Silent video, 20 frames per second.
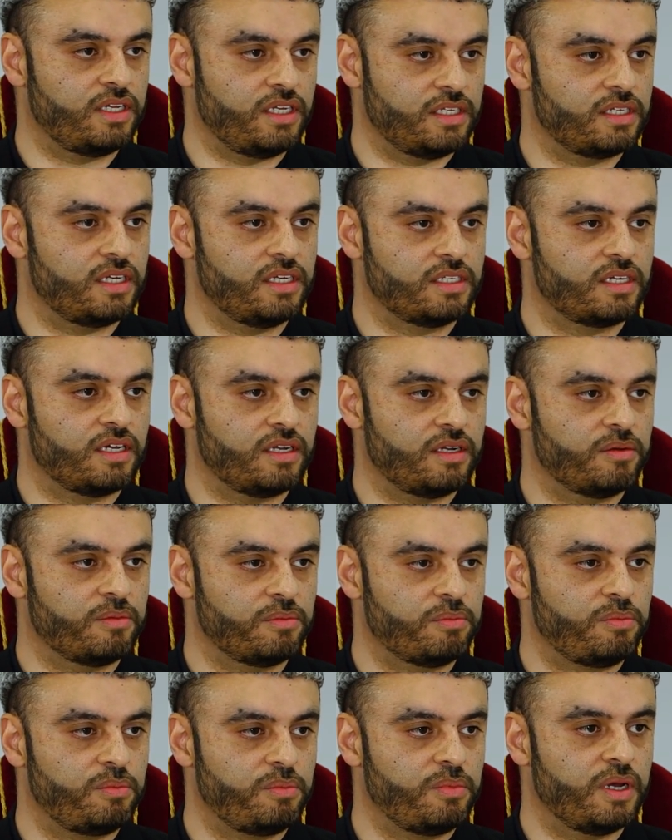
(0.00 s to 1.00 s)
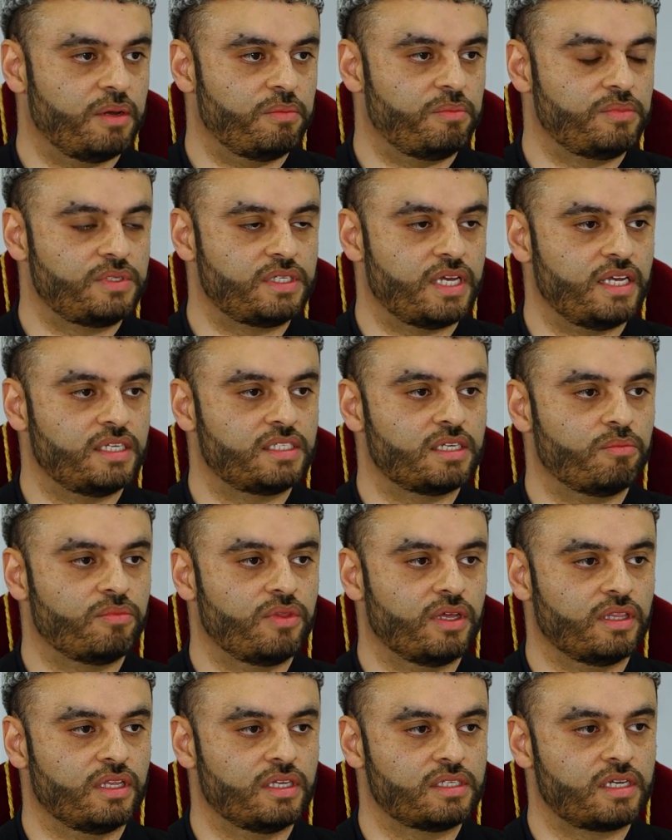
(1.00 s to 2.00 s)
He's going to say
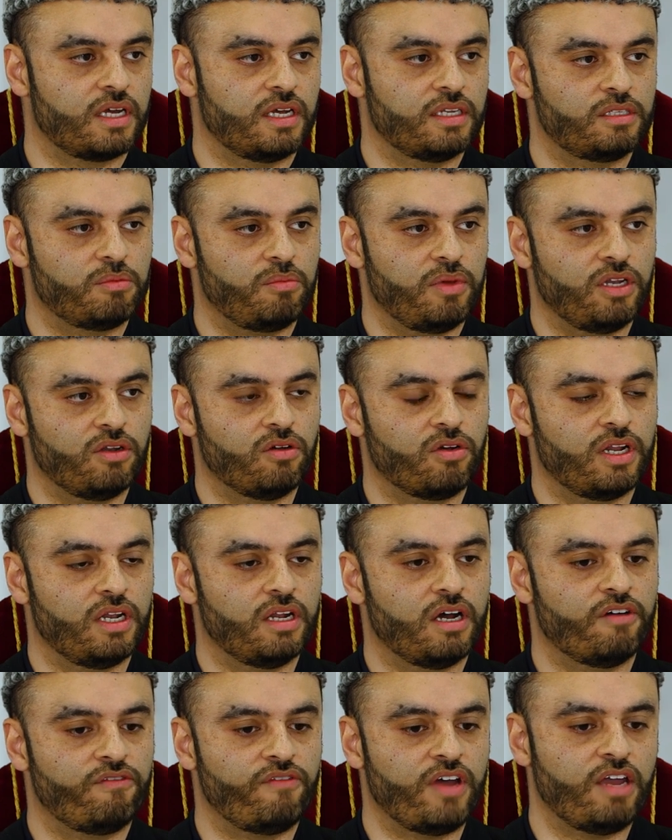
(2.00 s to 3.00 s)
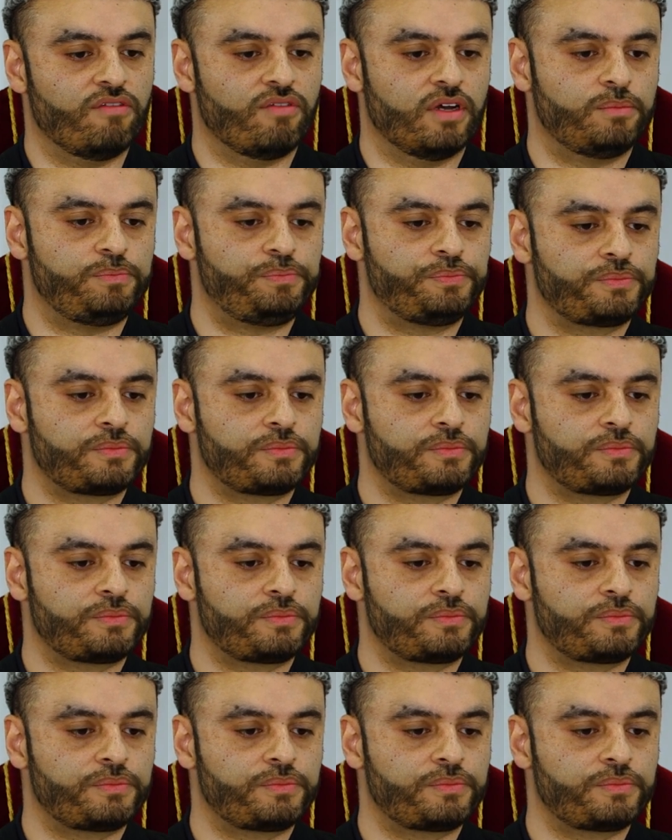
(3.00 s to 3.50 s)
something that's going to be not in our favor.